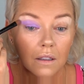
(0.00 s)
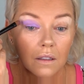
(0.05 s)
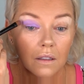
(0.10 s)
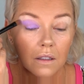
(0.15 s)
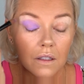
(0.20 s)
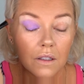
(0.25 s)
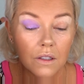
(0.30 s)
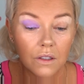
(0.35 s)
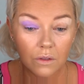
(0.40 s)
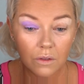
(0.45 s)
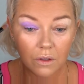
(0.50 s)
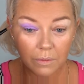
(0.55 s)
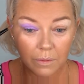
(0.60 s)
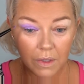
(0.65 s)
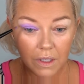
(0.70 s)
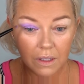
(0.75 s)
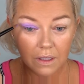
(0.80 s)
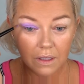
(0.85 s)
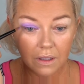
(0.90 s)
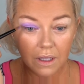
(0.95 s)
So I do want
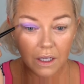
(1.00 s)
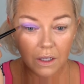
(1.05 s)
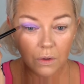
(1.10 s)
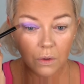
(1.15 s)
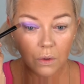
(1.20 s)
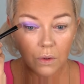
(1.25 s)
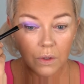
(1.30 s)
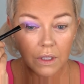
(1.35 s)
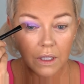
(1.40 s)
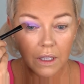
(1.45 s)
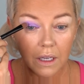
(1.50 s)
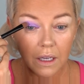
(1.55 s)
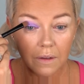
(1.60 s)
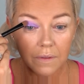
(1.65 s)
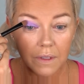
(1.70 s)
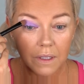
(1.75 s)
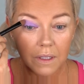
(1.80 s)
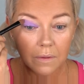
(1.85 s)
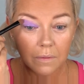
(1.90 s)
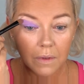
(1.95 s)
most of that hood to have
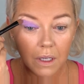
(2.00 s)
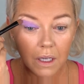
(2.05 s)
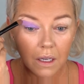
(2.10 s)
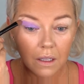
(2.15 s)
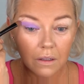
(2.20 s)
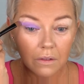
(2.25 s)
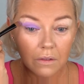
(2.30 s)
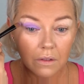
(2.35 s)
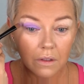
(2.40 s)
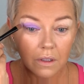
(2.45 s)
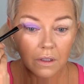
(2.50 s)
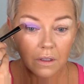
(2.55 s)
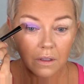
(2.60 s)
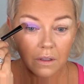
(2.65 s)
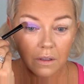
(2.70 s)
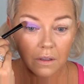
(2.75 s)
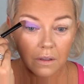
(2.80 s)
some colour on it.